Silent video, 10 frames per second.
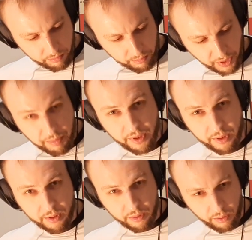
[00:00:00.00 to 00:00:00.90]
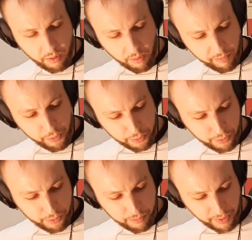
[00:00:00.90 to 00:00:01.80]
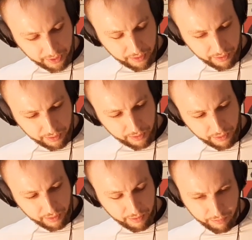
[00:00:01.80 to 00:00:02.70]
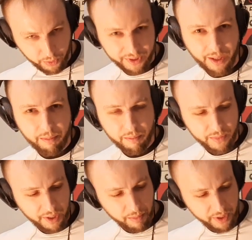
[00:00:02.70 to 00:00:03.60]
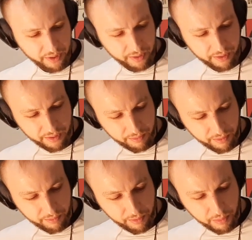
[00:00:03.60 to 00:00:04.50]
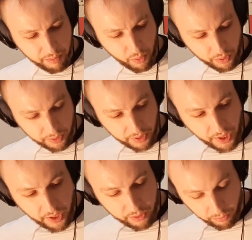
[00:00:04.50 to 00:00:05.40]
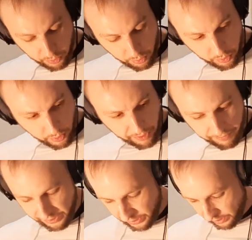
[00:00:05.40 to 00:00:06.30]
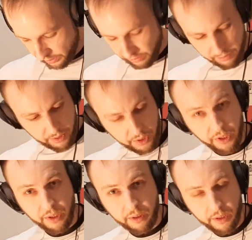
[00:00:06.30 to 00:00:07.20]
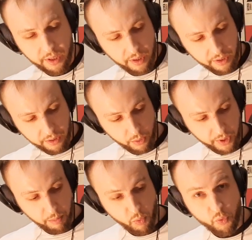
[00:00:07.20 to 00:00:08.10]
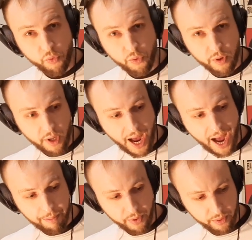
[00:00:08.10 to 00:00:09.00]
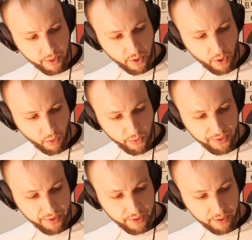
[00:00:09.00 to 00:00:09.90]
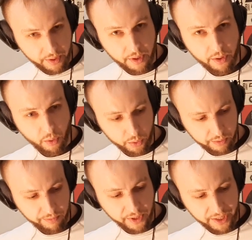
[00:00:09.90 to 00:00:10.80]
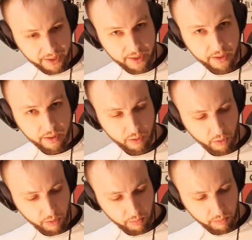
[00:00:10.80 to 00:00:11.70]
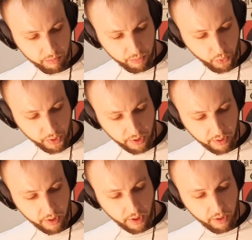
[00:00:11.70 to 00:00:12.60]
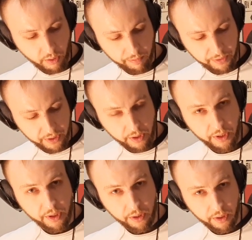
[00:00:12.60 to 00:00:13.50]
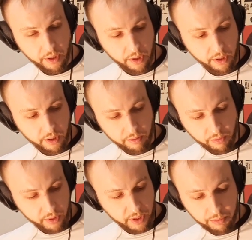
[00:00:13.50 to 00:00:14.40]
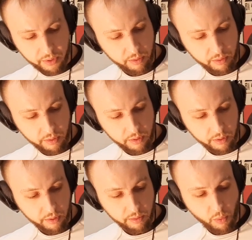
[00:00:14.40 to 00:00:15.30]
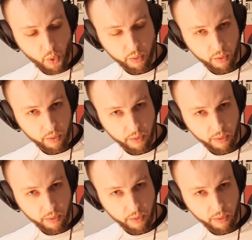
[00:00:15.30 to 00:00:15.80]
Maybe it's obvious, but for somebody it will be important. So you have this string, yeah, and you can move up with those frets. You're putting your finger here. For example, on